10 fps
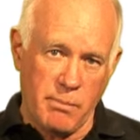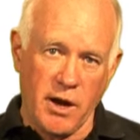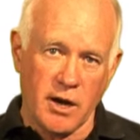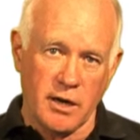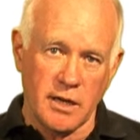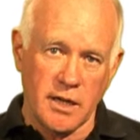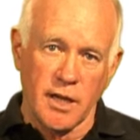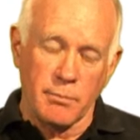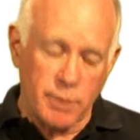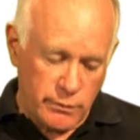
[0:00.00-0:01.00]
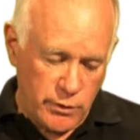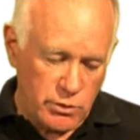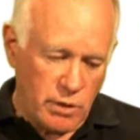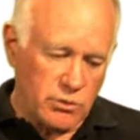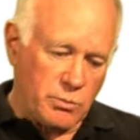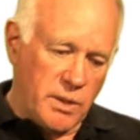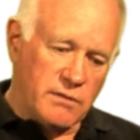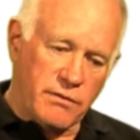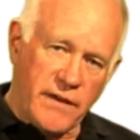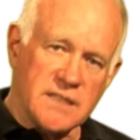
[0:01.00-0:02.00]
apart, but if you don't
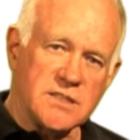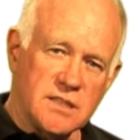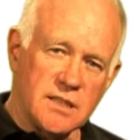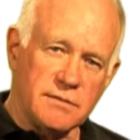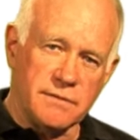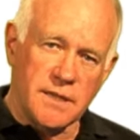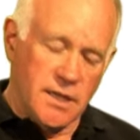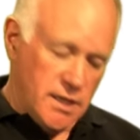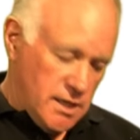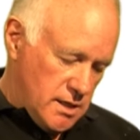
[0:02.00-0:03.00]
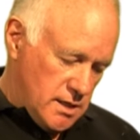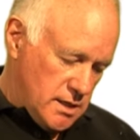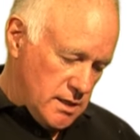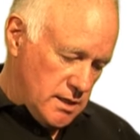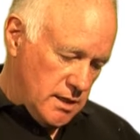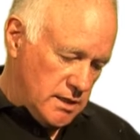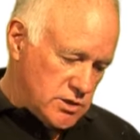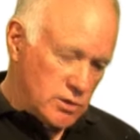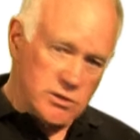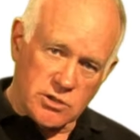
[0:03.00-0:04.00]
spin fast enough, in
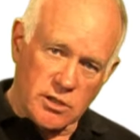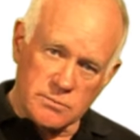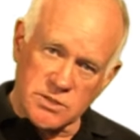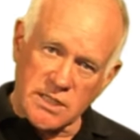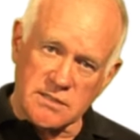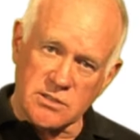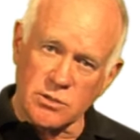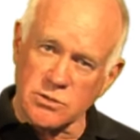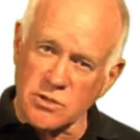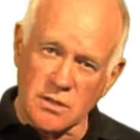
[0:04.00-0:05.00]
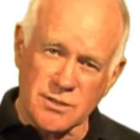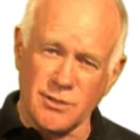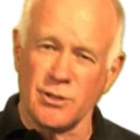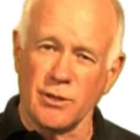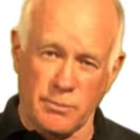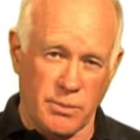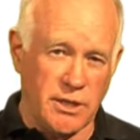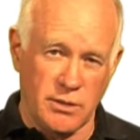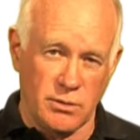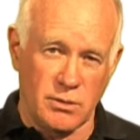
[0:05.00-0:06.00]
certain circumstances, those dogs can turn and
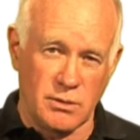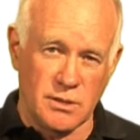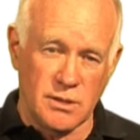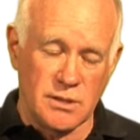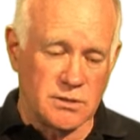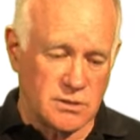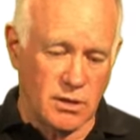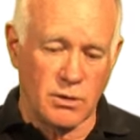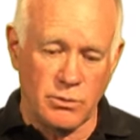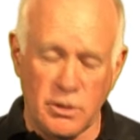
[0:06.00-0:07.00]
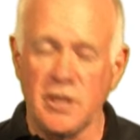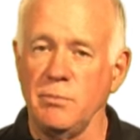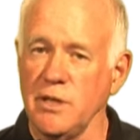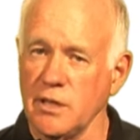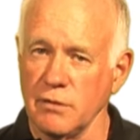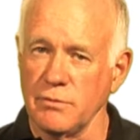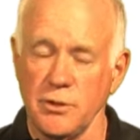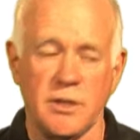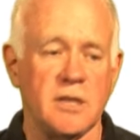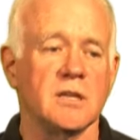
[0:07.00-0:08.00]
bite you. So you need to be careful.
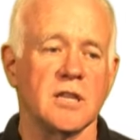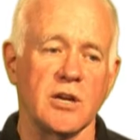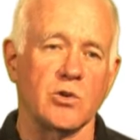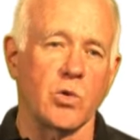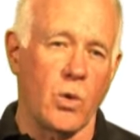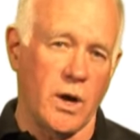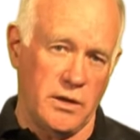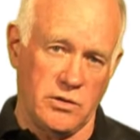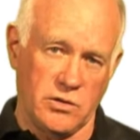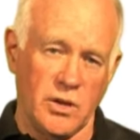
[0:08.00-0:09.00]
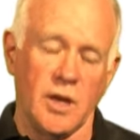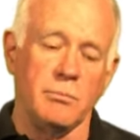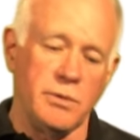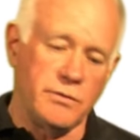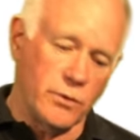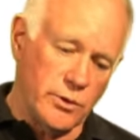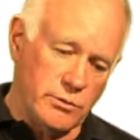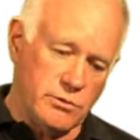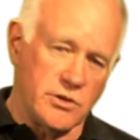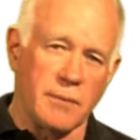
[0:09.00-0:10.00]
You need to think twice before
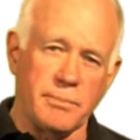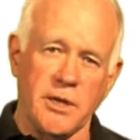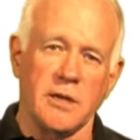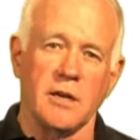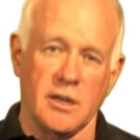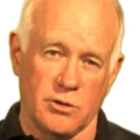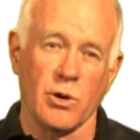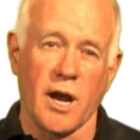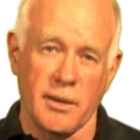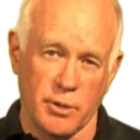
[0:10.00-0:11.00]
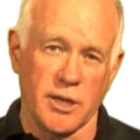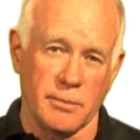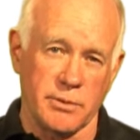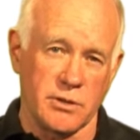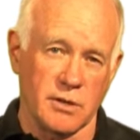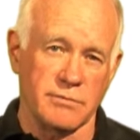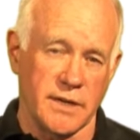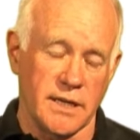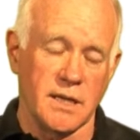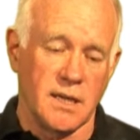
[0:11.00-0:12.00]
you jump in and try and break up a dog
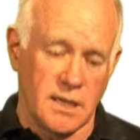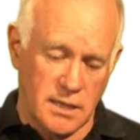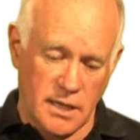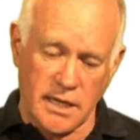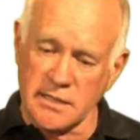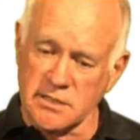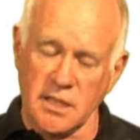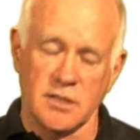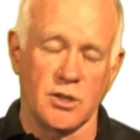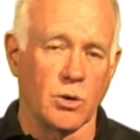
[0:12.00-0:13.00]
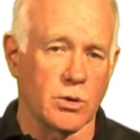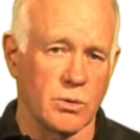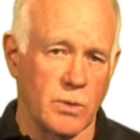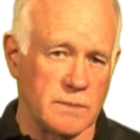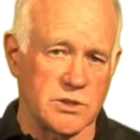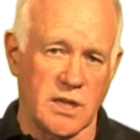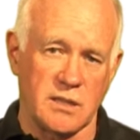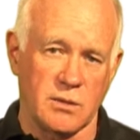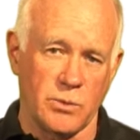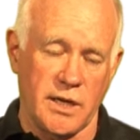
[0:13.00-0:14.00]
fight. Like I said, go to the
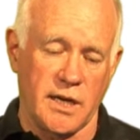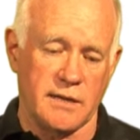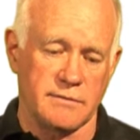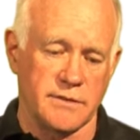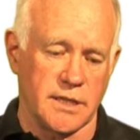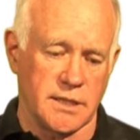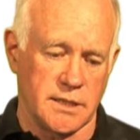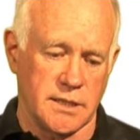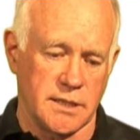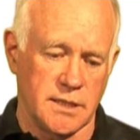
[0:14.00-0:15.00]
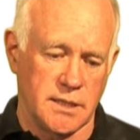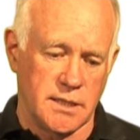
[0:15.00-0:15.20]
website that we have on uh,